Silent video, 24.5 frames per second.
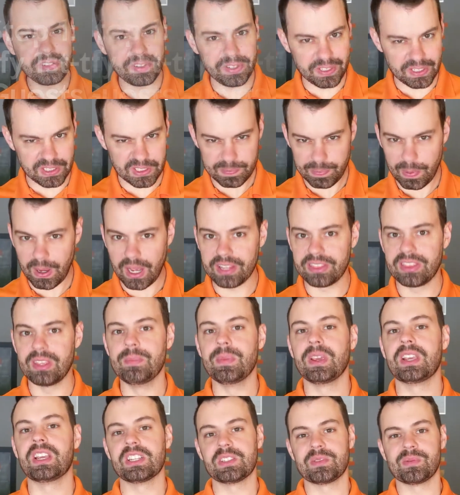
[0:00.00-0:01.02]
easy to spot
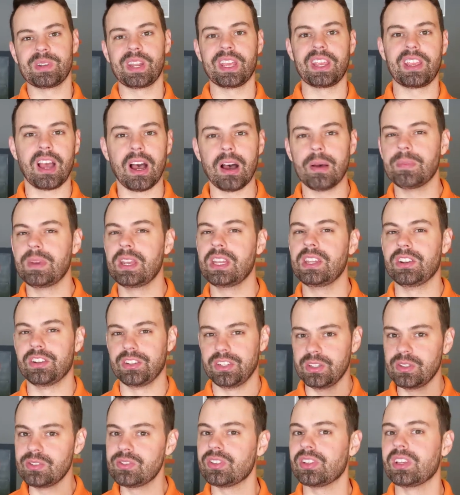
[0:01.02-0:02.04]
them because when they come in,
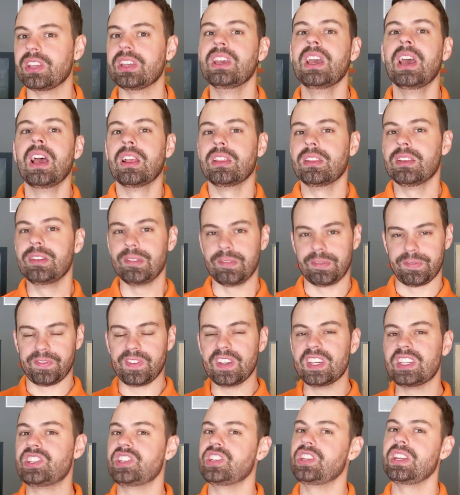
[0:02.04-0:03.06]
they're usually a little
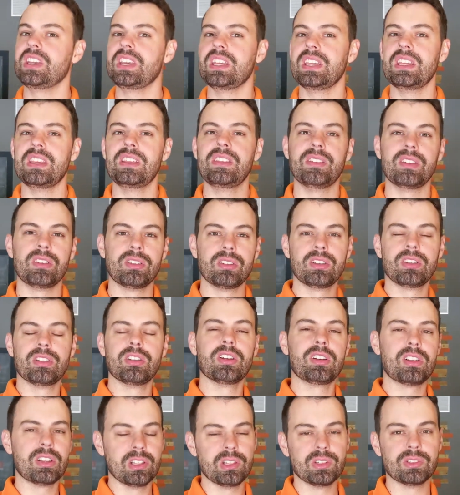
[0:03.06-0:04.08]
fidgety, they
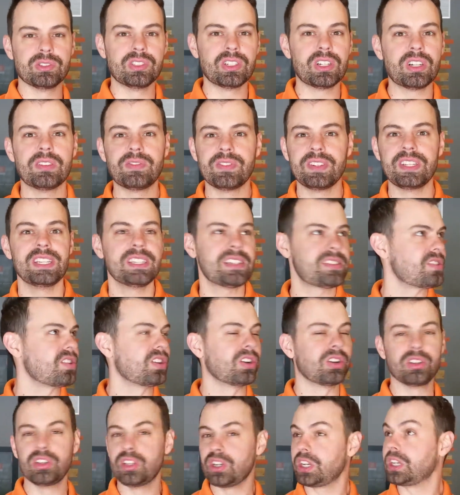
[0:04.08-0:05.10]
look a little nervous,
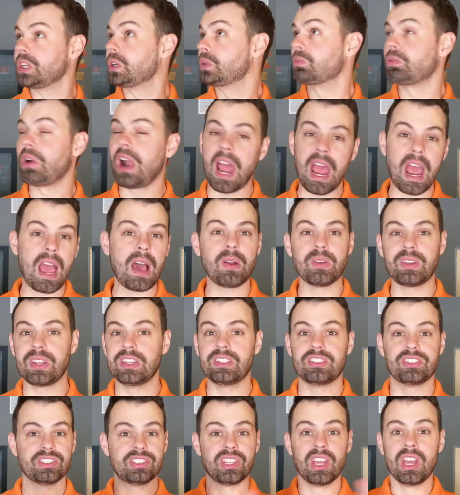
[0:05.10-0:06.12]
they're looking around,
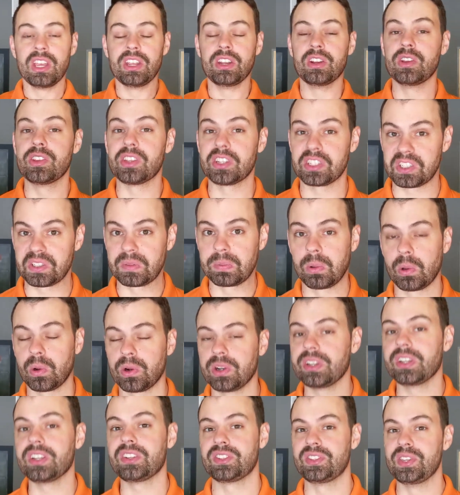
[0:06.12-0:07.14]
they're
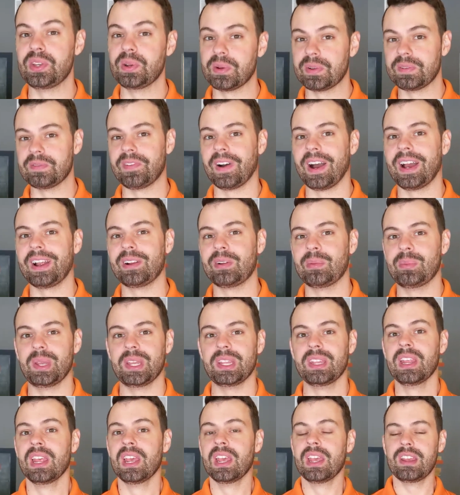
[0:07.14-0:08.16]
exploring this new
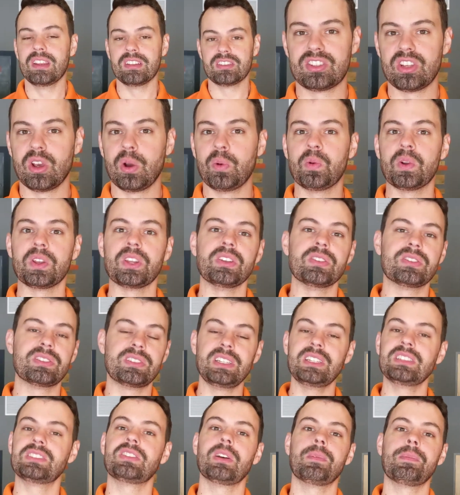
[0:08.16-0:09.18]
environment. And so when you
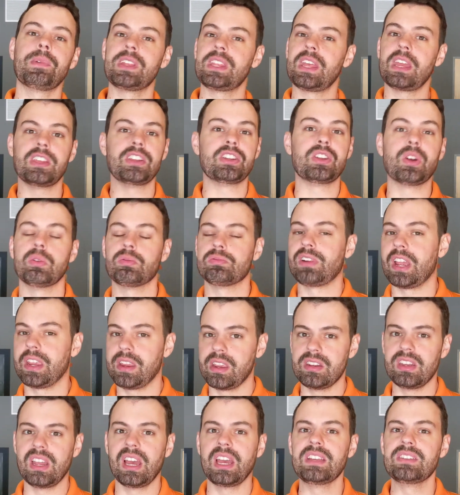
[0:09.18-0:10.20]
see somebody that you don't
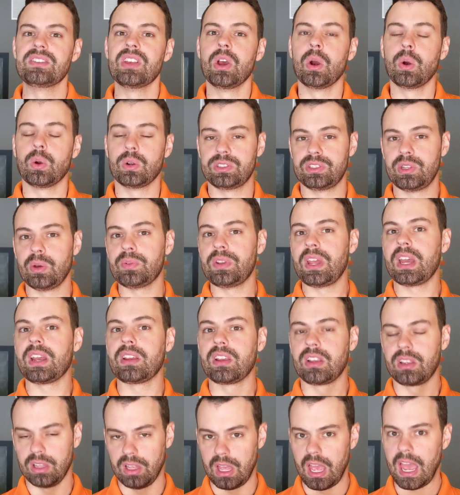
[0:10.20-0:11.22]
recognize or someone
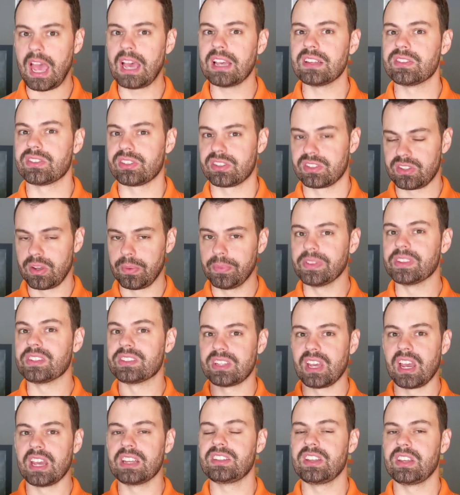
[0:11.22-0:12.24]
that has some of the
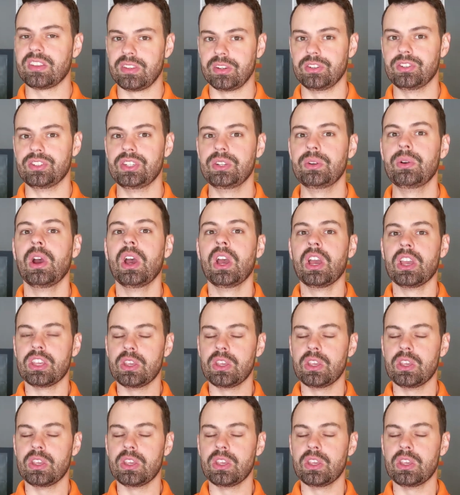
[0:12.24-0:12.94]
signs that they're new,